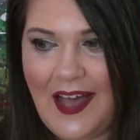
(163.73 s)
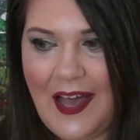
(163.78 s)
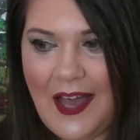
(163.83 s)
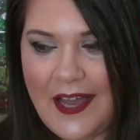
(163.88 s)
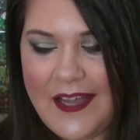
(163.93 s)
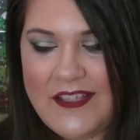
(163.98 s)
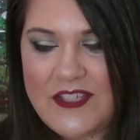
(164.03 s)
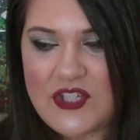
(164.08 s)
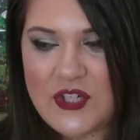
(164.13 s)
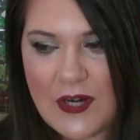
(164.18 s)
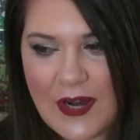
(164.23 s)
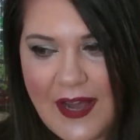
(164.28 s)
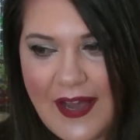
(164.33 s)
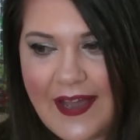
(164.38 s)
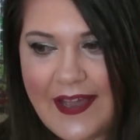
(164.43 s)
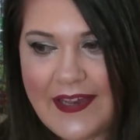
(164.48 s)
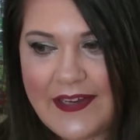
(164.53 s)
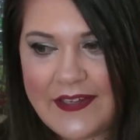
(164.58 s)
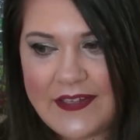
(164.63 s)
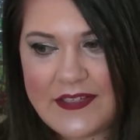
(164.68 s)
I
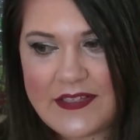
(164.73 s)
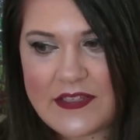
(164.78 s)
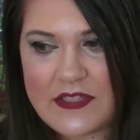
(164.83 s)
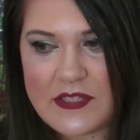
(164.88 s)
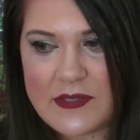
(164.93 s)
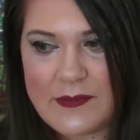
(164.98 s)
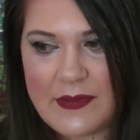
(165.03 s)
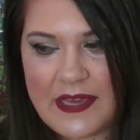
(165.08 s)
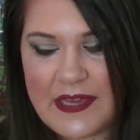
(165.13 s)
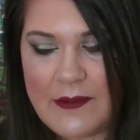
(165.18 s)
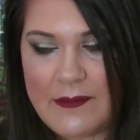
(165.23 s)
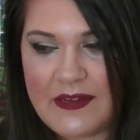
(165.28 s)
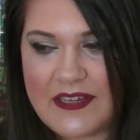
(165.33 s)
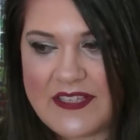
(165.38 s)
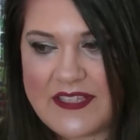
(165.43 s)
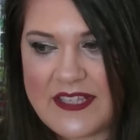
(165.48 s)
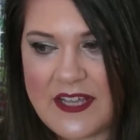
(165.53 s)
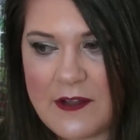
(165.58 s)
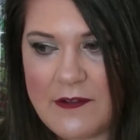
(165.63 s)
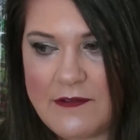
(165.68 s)
tried to make
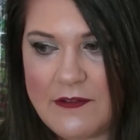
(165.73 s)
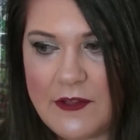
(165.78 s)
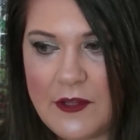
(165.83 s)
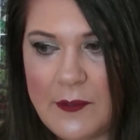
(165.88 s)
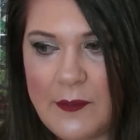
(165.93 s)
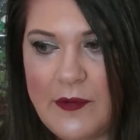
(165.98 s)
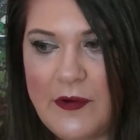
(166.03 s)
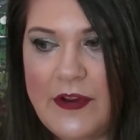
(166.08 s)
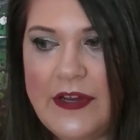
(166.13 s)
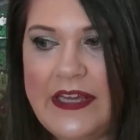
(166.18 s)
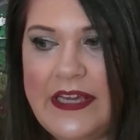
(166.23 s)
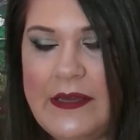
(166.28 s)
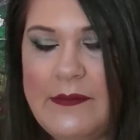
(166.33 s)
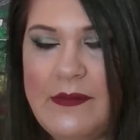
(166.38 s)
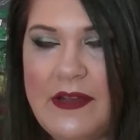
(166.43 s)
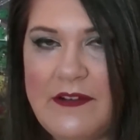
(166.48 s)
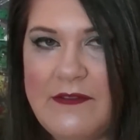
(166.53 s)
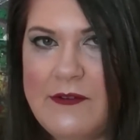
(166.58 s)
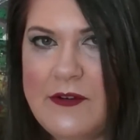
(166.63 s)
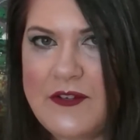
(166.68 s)
myself look pretty in
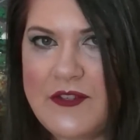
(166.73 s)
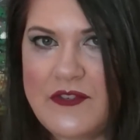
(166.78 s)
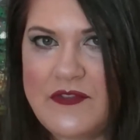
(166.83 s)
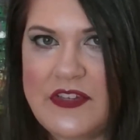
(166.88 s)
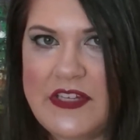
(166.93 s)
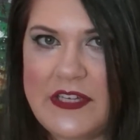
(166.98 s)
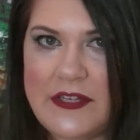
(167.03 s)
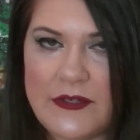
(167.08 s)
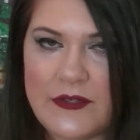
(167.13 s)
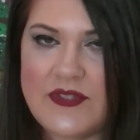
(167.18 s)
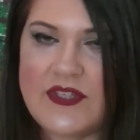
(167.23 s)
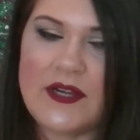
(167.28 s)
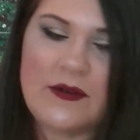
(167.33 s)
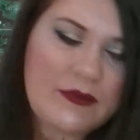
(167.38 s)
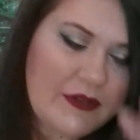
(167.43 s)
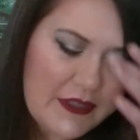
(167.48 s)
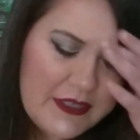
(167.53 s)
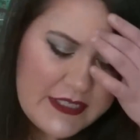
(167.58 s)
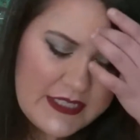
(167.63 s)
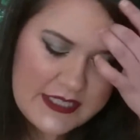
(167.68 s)
my first videos. I
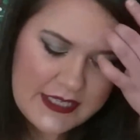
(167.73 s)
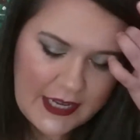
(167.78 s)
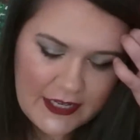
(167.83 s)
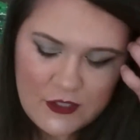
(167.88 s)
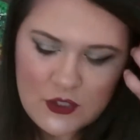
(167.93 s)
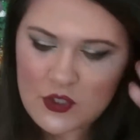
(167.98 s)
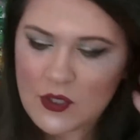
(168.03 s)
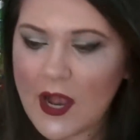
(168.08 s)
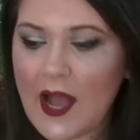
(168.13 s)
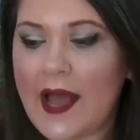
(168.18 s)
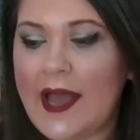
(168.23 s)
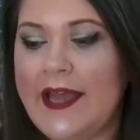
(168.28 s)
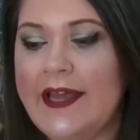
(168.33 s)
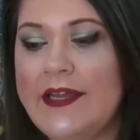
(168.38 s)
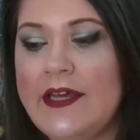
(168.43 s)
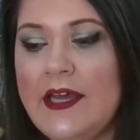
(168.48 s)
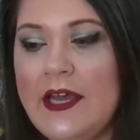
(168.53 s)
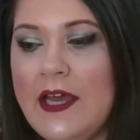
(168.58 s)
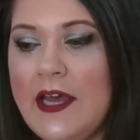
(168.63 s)
really did. I tried.